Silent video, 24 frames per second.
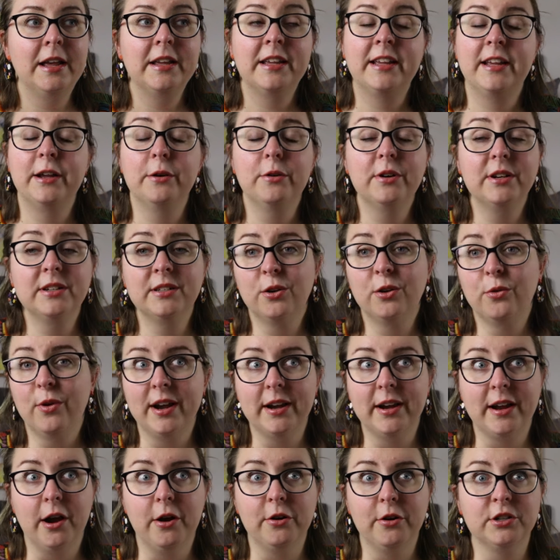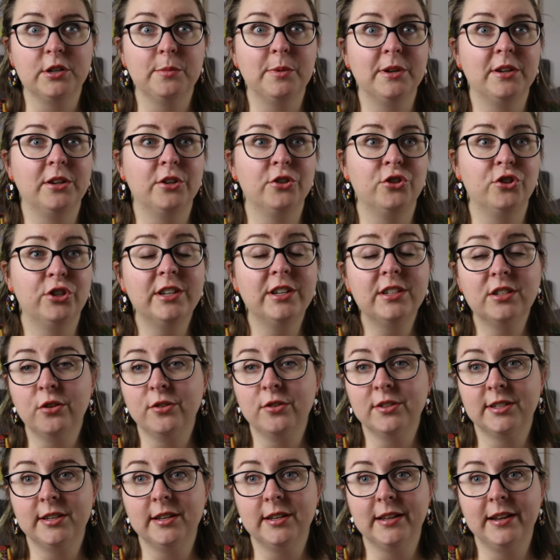Kira is a great character because she is
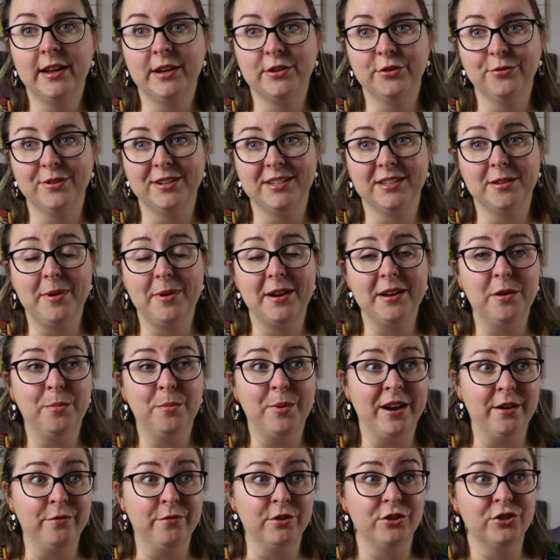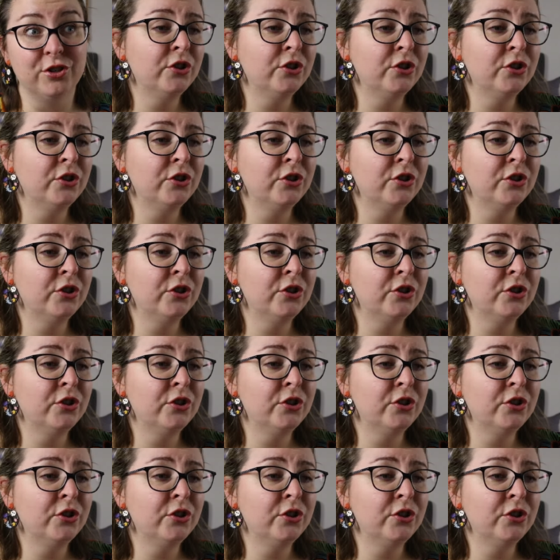constantly underestimated by everyone.